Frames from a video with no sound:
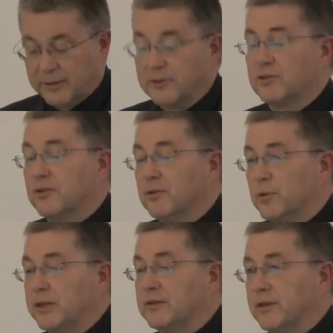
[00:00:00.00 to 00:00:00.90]
this
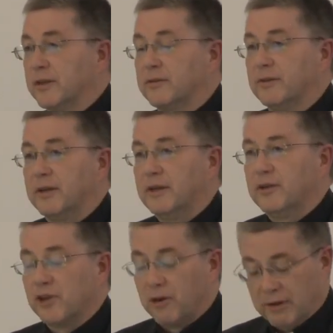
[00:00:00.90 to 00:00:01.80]
26th
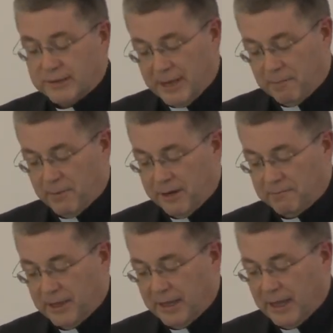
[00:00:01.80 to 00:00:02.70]
General Assembly
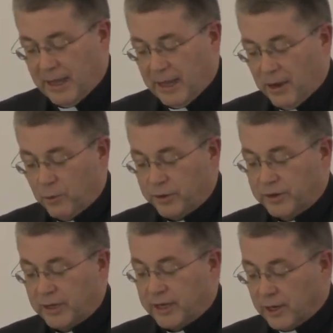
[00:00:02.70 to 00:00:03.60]
with
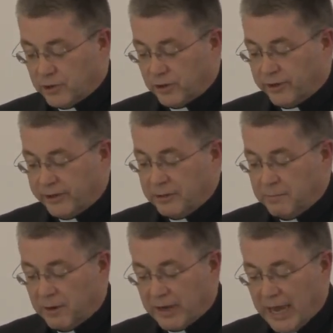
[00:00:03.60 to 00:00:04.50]
the engaging
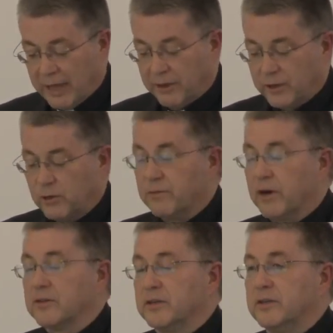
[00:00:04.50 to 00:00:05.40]
team of Catholic
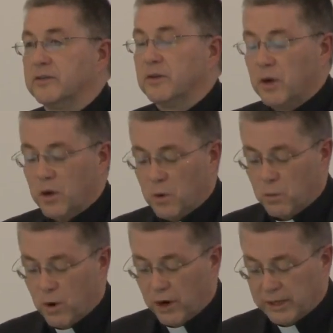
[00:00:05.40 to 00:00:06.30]
universities
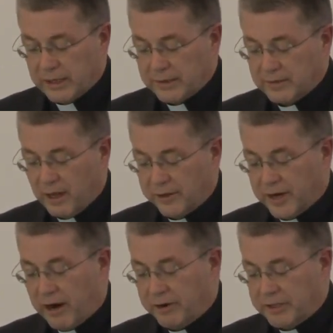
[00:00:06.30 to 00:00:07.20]
working in
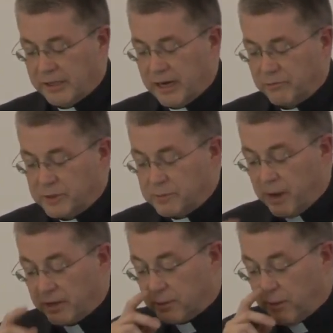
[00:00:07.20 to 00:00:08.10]
solidarity as
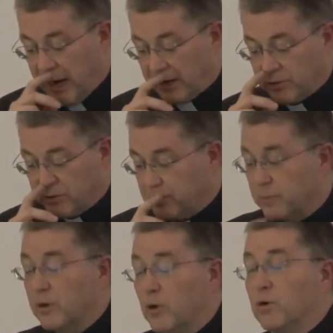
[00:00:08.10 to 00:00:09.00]
responsible actors
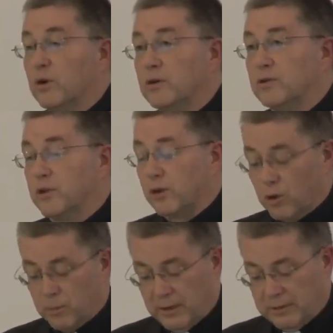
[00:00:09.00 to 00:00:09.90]
from the local to the
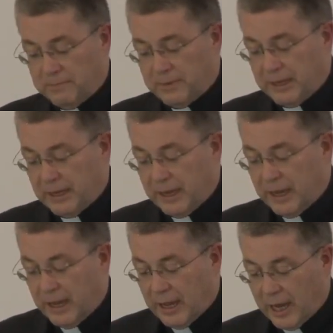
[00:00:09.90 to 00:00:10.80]
global.
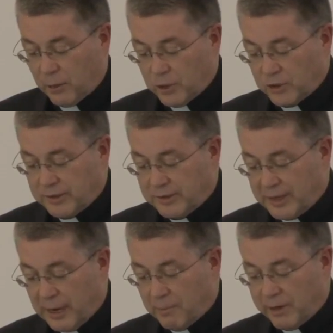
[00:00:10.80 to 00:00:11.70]
I wish this
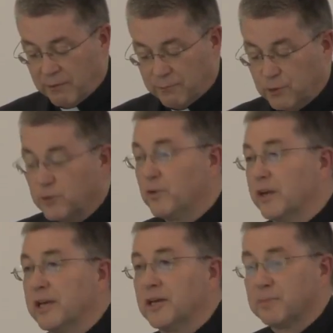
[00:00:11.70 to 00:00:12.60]
assembly a fruitful
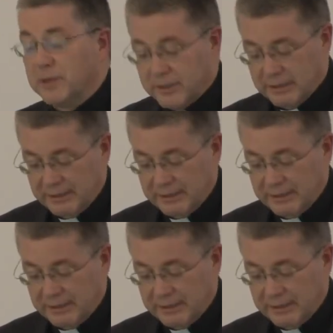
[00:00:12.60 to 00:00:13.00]
engagement